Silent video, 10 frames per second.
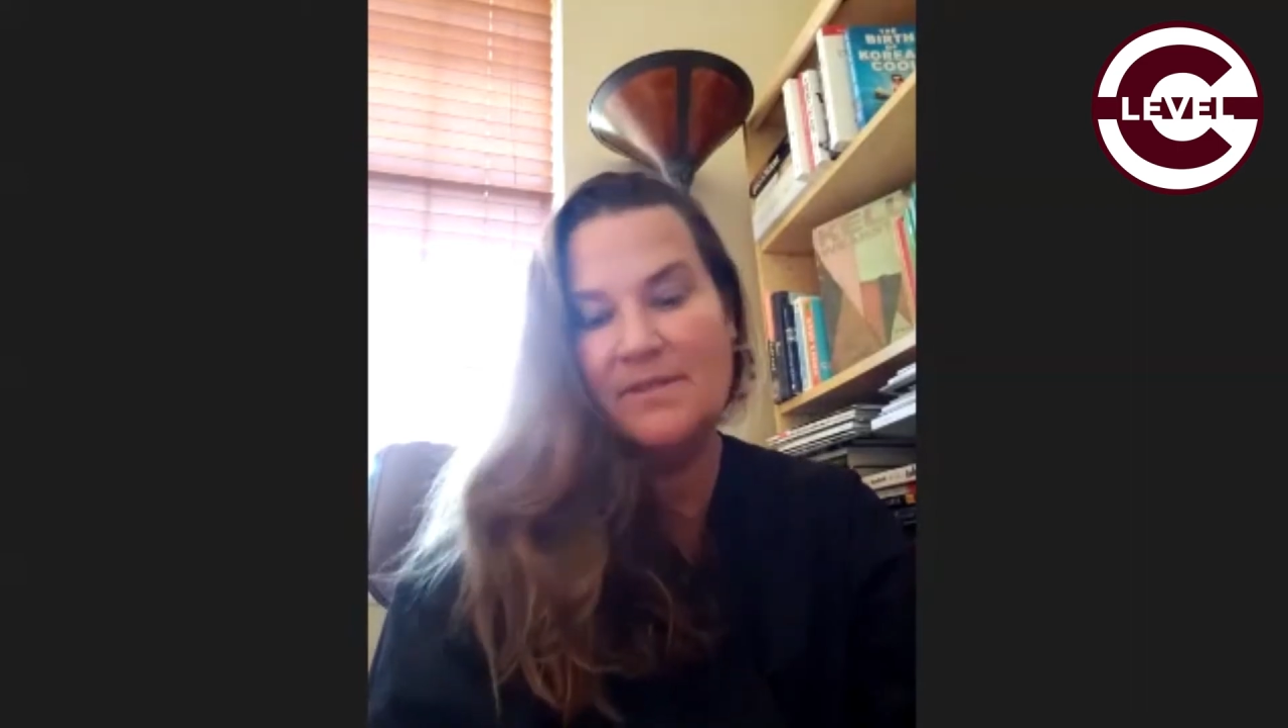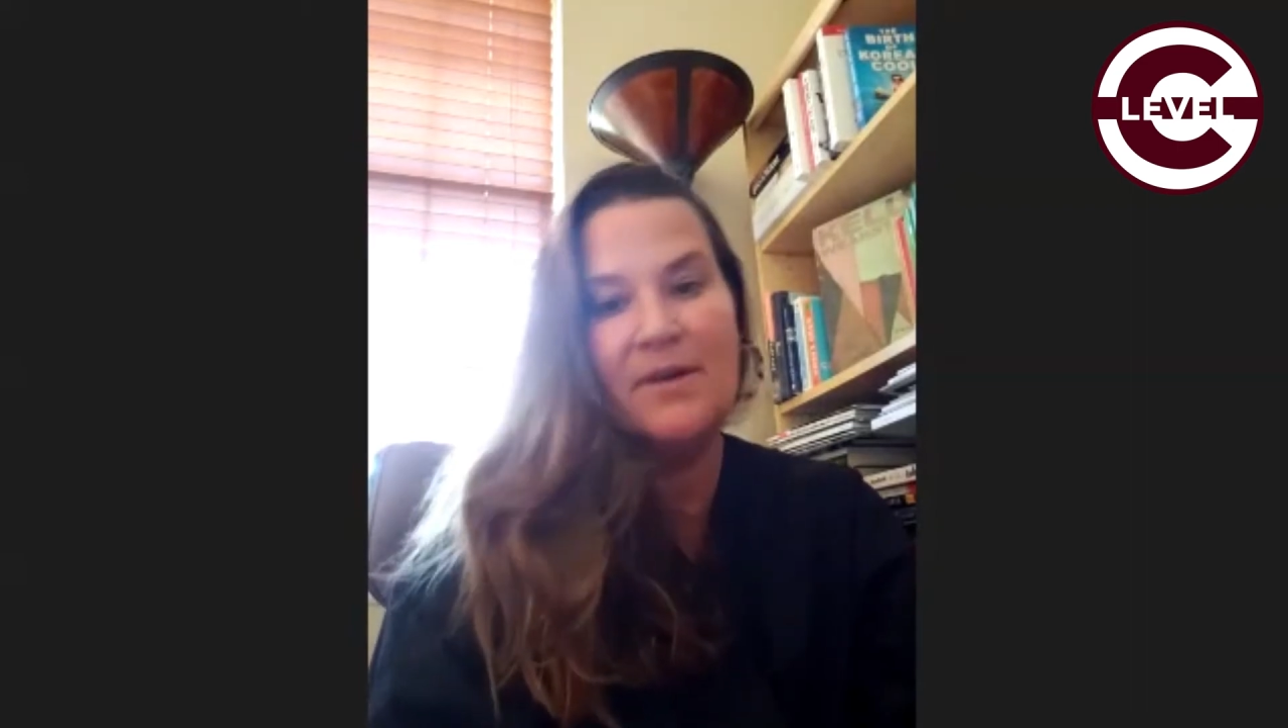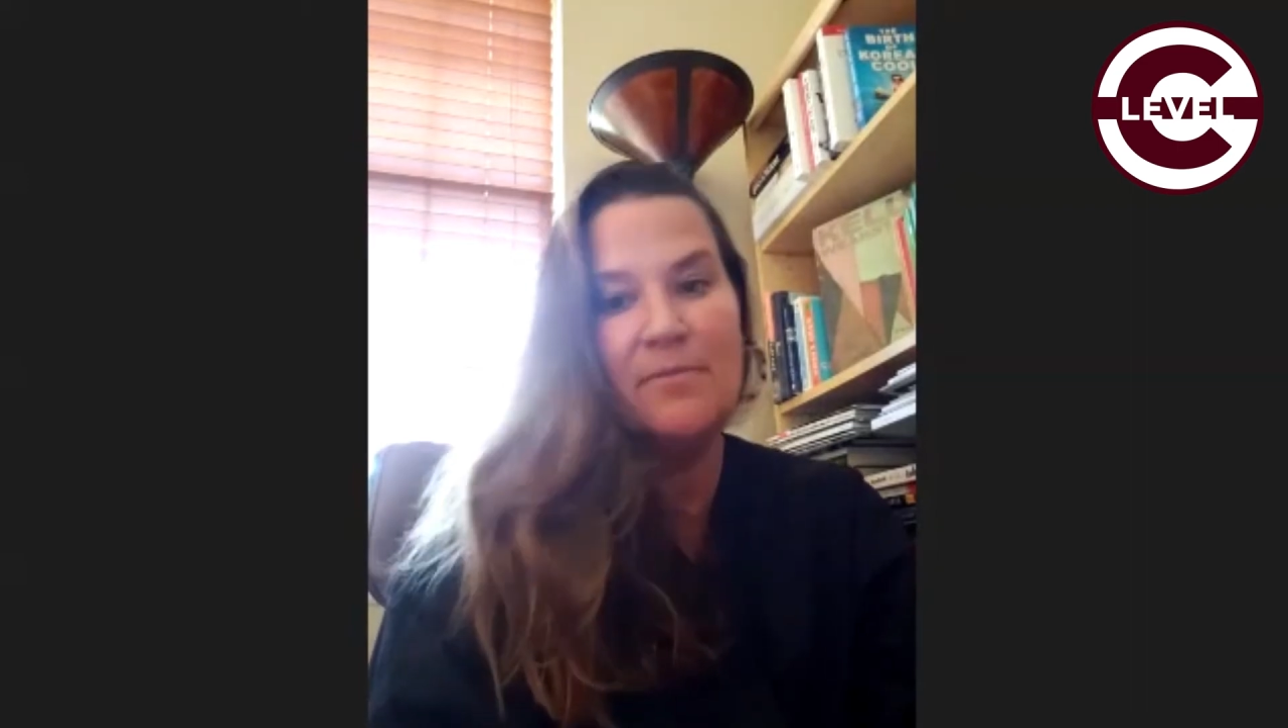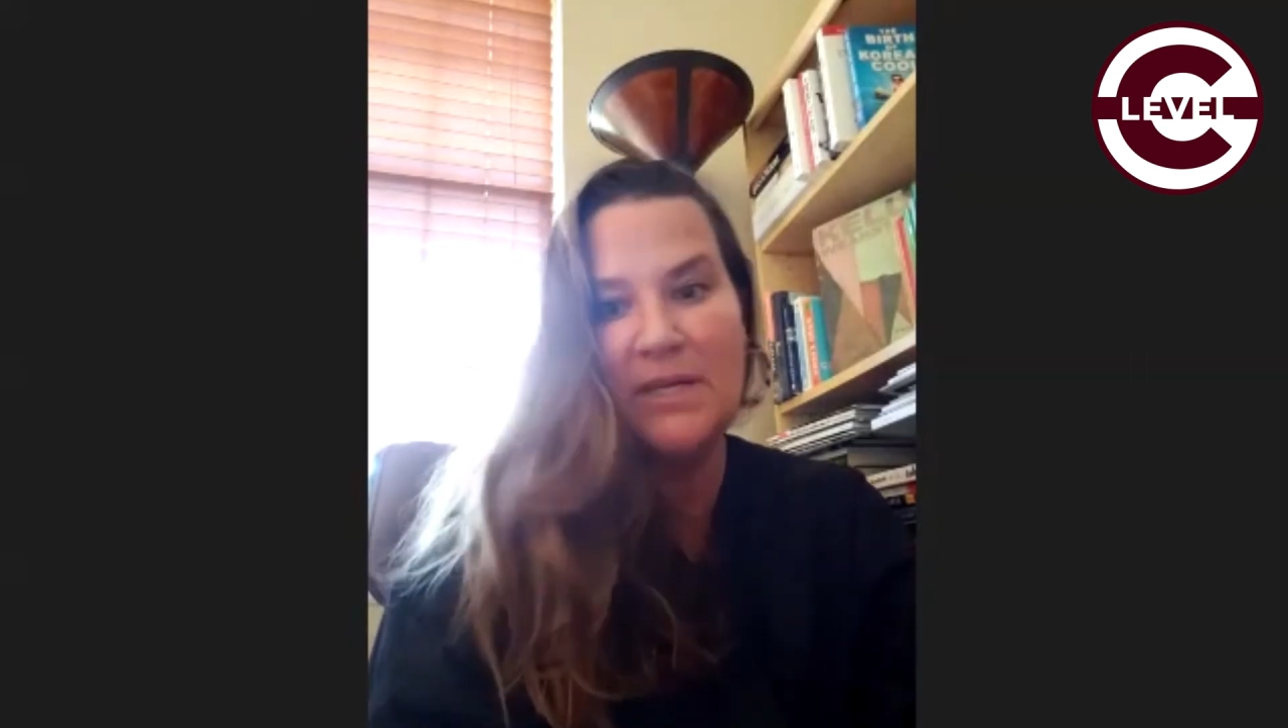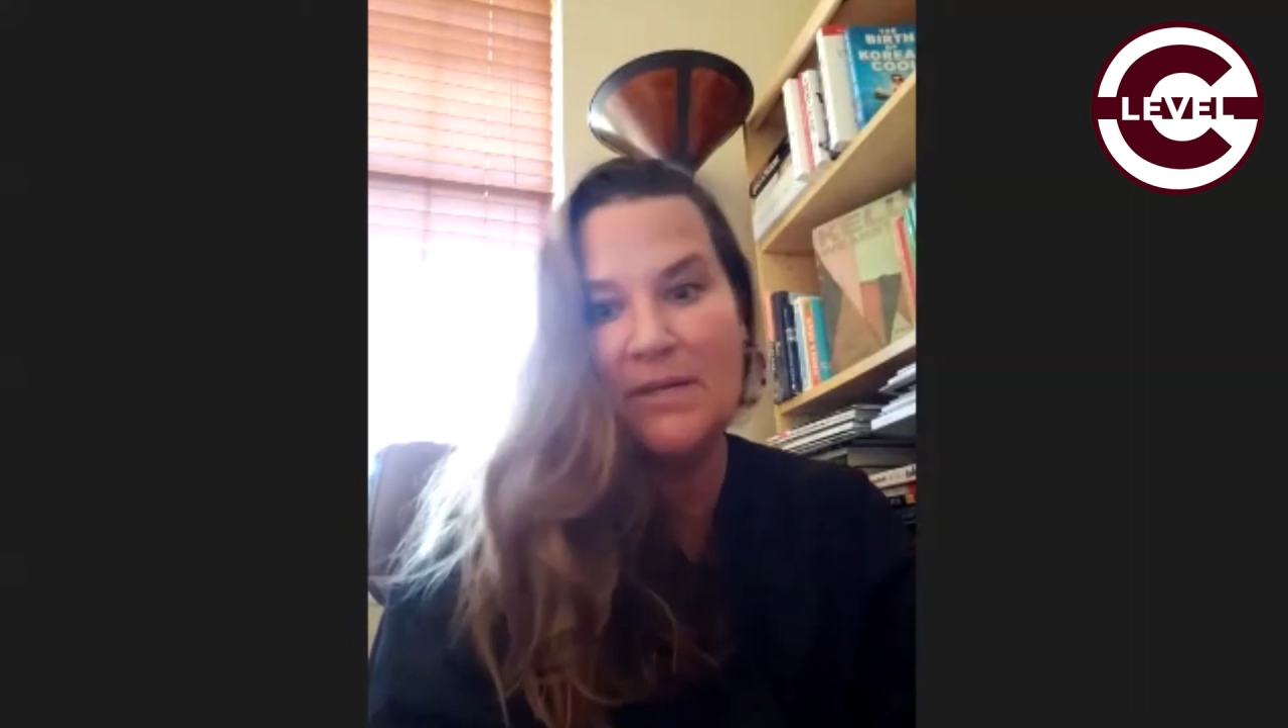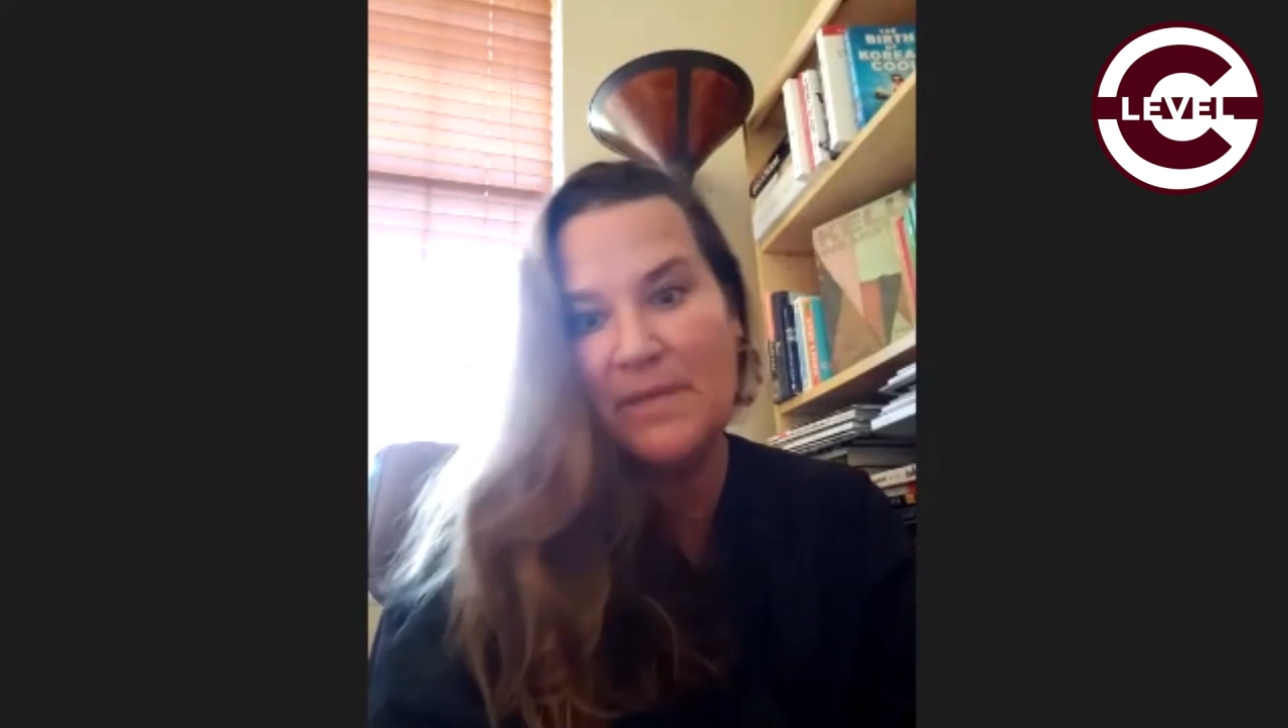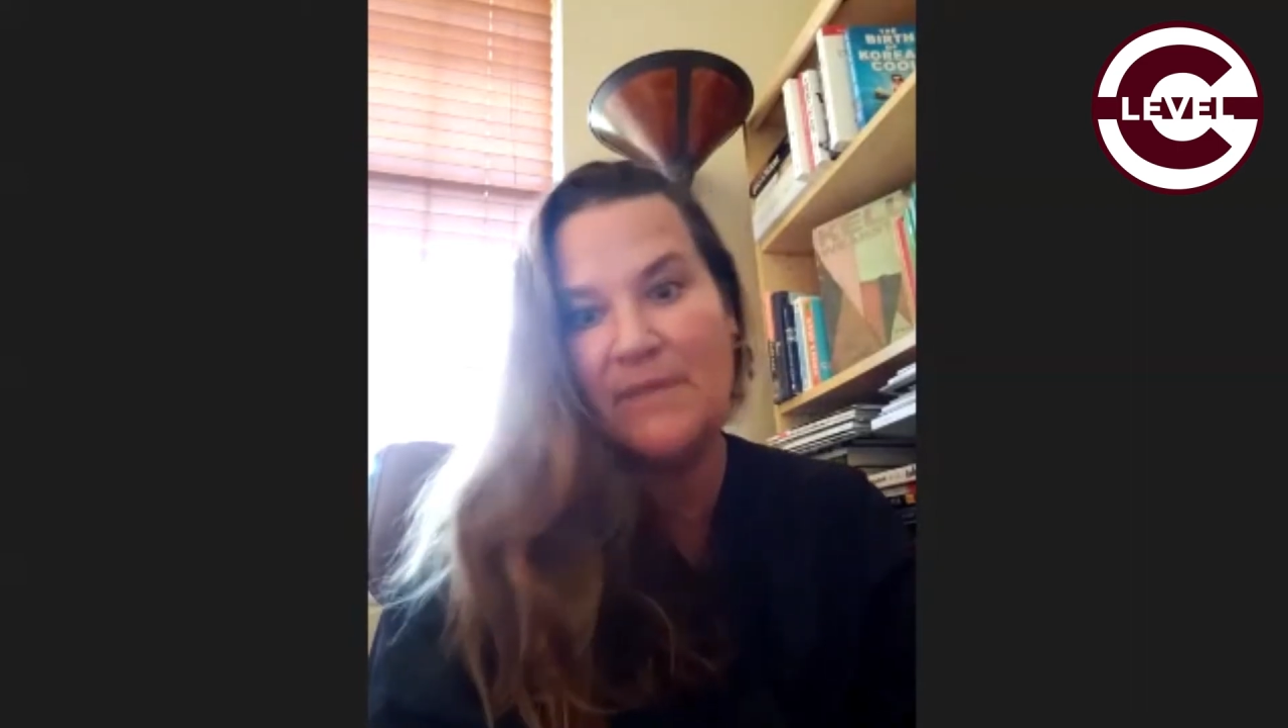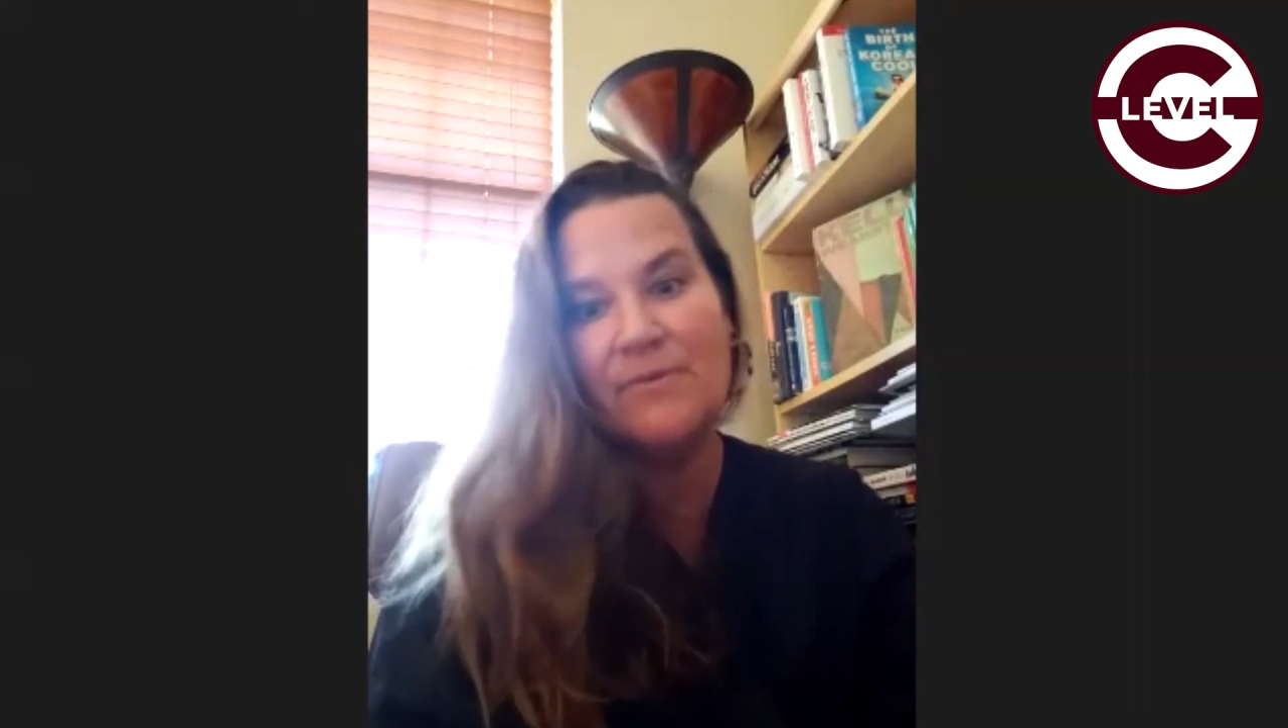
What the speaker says: you know, B2B